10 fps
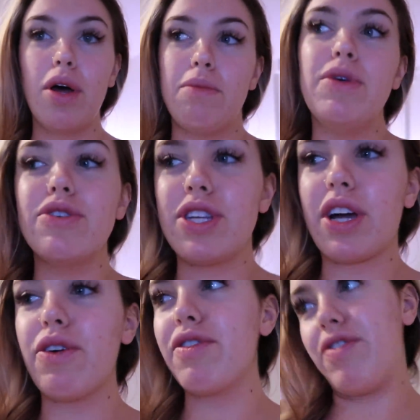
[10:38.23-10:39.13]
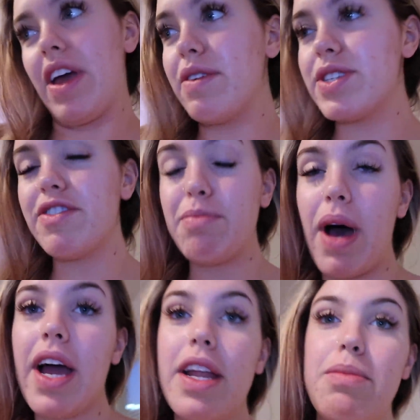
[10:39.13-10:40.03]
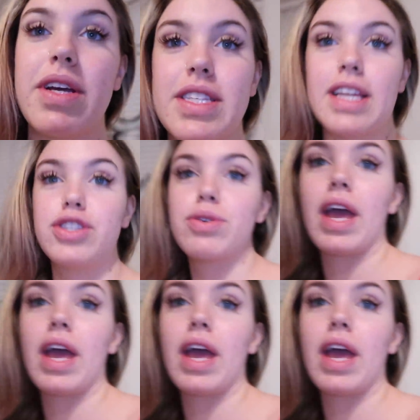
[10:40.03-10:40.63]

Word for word: musical faves of mine because I do